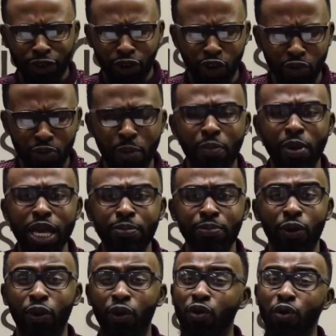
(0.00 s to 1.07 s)
a group of
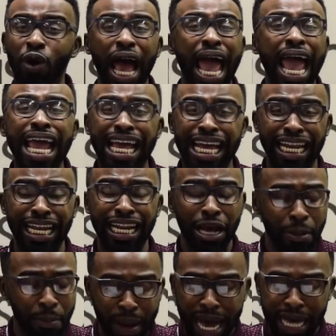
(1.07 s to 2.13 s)
people who were hated
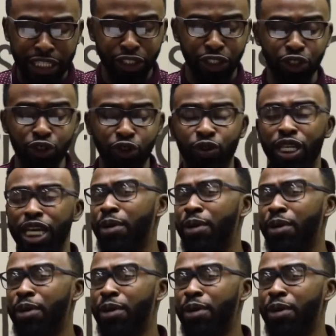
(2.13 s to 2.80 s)
by the Jews.